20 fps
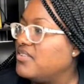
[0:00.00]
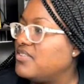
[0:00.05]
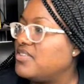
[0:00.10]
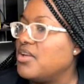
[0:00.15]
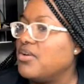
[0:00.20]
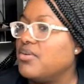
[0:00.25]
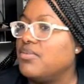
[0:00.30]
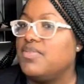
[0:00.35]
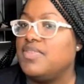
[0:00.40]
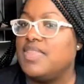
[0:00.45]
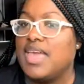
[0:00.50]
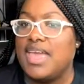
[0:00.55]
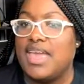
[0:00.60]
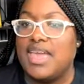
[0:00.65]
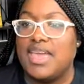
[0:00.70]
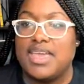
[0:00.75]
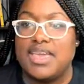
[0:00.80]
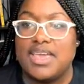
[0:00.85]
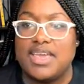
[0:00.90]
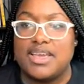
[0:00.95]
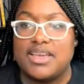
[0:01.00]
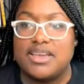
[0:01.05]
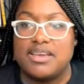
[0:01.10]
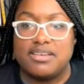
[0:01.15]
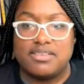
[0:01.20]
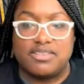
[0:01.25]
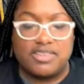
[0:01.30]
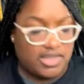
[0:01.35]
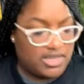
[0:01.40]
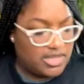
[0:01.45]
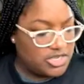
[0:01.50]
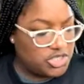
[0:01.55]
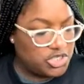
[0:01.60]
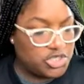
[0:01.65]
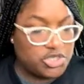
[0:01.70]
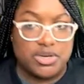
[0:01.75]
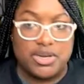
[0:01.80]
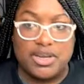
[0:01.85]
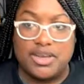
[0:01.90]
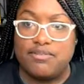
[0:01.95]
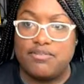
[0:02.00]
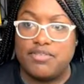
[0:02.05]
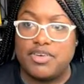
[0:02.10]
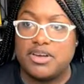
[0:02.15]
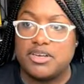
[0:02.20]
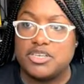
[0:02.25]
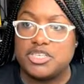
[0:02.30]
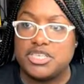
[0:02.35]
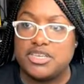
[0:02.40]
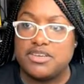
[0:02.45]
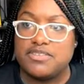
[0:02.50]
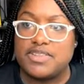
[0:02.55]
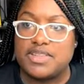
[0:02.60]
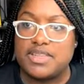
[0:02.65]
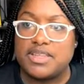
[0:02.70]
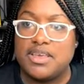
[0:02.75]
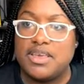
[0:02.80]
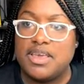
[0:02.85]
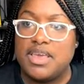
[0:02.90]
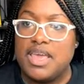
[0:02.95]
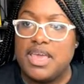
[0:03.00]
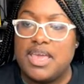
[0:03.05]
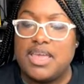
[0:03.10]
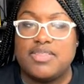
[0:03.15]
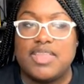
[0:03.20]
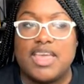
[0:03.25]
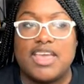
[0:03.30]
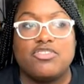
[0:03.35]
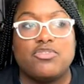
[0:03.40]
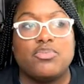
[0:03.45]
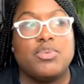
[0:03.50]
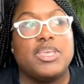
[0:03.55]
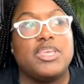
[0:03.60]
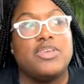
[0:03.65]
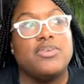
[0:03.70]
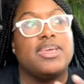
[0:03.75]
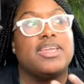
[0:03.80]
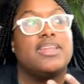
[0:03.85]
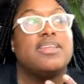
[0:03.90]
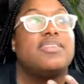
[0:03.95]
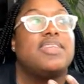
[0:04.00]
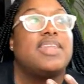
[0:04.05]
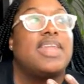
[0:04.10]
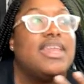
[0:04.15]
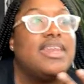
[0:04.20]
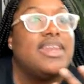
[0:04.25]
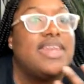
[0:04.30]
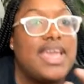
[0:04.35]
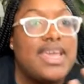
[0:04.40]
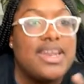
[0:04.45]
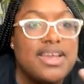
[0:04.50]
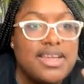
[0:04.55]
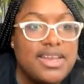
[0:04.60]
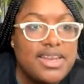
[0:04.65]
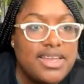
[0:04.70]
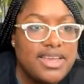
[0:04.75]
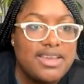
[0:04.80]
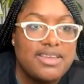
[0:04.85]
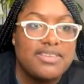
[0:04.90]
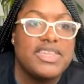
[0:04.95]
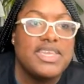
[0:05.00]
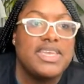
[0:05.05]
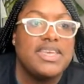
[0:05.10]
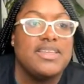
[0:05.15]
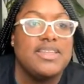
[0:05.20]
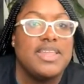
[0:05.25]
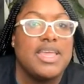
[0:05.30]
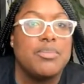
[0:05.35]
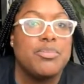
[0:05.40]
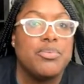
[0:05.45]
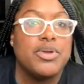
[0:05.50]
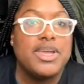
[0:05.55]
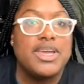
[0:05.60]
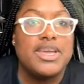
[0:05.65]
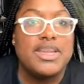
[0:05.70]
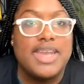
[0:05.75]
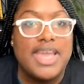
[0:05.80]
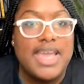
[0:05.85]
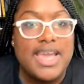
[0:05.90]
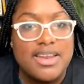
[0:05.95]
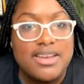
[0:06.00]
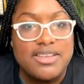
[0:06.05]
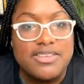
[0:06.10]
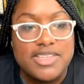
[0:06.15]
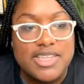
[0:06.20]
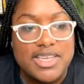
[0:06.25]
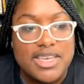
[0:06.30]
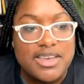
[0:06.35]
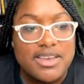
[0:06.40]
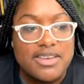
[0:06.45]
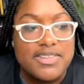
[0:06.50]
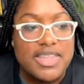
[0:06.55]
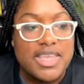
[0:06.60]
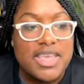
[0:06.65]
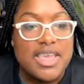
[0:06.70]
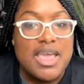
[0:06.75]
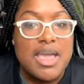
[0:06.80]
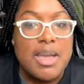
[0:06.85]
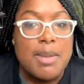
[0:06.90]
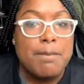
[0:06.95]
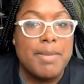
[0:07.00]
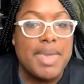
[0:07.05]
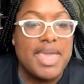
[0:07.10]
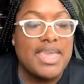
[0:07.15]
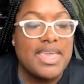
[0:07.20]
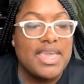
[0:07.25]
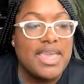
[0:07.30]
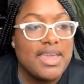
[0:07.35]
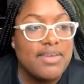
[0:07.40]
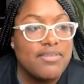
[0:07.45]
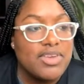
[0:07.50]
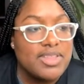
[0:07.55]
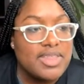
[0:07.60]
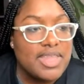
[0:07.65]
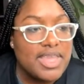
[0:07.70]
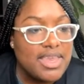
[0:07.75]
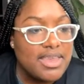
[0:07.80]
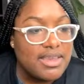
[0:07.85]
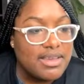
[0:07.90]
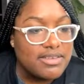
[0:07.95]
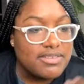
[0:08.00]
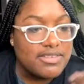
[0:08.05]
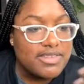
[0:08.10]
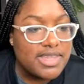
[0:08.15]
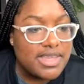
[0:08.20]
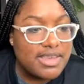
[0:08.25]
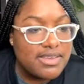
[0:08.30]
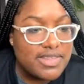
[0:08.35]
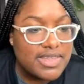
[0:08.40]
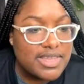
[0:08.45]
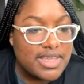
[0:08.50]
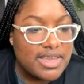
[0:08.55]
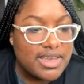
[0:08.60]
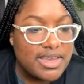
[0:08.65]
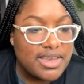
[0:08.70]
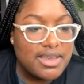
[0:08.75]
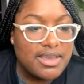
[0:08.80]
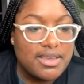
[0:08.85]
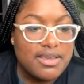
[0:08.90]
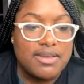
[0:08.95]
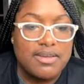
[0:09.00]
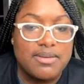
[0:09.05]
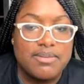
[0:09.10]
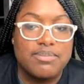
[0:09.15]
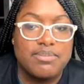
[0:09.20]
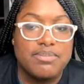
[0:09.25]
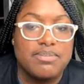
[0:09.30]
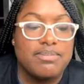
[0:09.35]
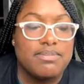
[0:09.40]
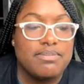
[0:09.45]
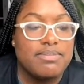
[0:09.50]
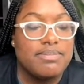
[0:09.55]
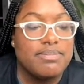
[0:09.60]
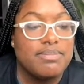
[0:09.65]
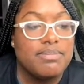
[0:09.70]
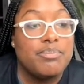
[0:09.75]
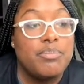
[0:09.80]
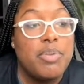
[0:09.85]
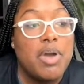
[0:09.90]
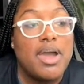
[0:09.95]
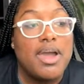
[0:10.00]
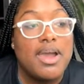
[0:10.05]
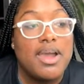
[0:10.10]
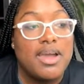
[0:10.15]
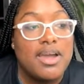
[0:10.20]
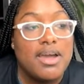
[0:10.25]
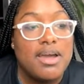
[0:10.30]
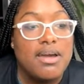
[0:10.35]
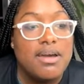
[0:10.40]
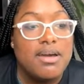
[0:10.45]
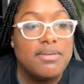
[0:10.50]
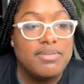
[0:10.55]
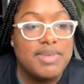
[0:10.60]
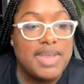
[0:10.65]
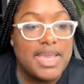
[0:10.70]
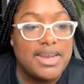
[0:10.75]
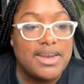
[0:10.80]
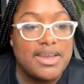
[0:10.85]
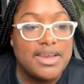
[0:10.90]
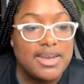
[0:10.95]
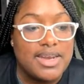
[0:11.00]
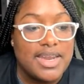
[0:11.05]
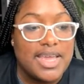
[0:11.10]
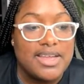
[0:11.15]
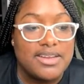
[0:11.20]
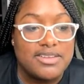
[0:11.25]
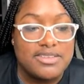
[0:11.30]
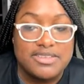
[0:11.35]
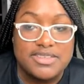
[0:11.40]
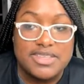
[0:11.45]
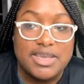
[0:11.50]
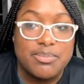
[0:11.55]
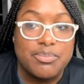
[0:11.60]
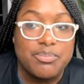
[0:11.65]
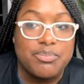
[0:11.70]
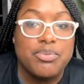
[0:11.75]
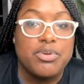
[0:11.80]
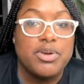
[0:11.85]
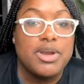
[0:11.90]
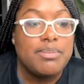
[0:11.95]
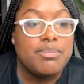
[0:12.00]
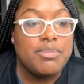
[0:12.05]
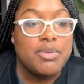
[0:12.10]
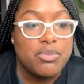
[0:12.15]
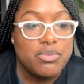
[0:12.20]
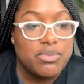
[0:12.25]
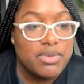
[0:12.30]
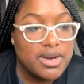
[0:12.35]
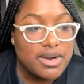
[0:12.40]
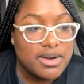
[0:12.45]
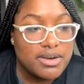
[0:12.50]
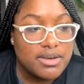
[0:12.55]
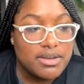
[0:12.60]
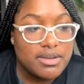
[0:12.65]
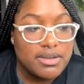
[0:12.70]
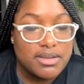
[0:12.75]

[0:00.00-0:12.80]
So that is string functions. That's when you get into that data cleansing, that pre-analysis, making everything consistent, part of data analysis, that prepping work.